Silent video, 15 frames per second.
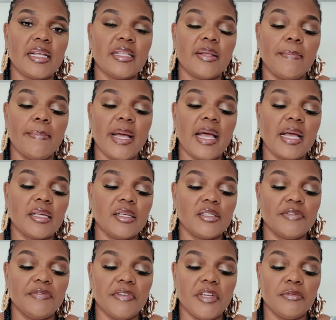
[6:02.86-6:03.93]
that the bag
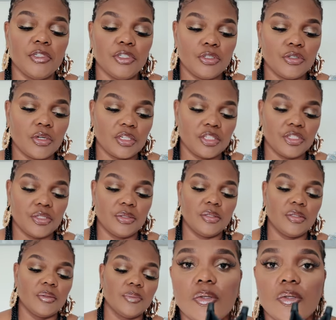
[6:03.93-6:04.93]
is very structured.